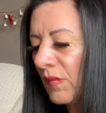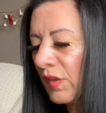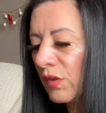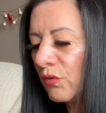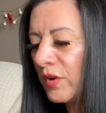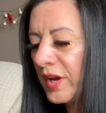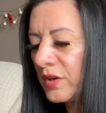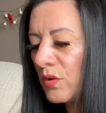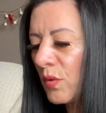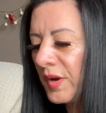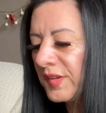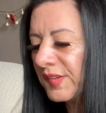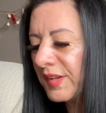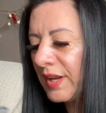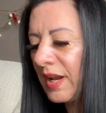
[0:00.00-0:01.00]
Three of
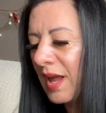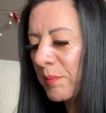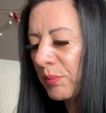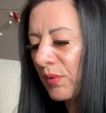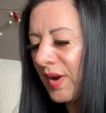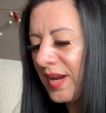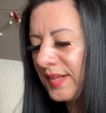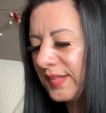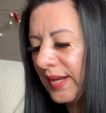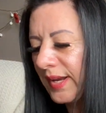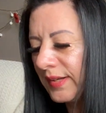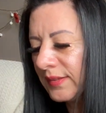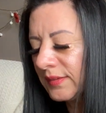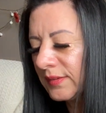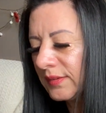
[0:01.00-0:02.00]
Coins,
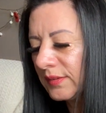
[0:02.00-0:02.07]
collaborating,